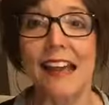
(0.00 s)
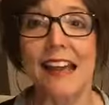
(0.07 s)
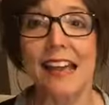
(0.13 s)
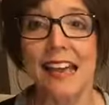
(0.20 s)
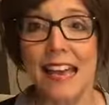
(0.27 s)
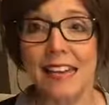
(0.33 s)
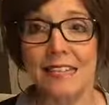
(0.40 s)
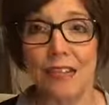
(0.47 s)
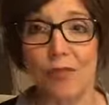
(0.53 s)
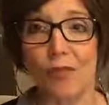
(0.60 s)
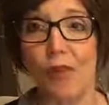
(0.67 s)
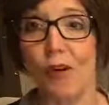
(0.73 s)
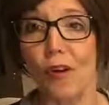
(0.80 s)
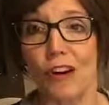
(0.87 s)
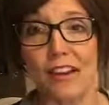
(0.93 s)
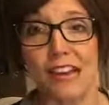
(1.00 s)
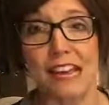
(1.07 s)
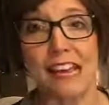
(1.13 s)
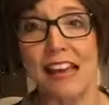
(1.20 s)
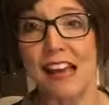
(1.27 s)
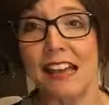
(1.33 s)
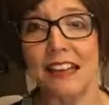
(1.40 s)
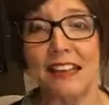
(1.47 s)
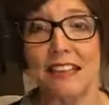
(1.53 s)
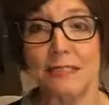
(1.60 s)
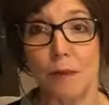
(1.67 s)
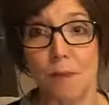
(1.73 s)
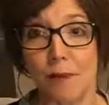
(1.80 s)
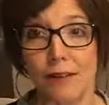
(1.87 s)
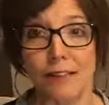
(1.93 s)
his authority and his
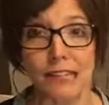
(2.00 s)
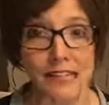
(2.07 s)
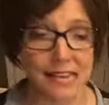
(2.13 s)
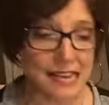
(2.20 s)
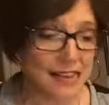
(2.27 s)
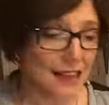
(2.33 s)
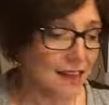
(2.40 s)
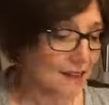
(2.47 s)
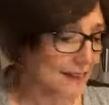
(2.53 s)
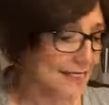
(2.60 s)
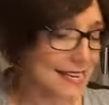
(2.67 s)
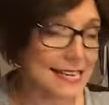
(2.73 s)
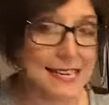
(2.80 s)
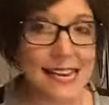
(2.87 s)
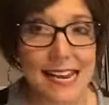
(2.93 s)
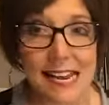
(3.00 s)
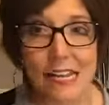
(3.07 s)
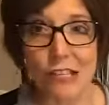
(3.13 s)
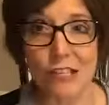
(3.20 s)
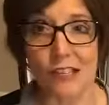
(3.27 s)
ability to teach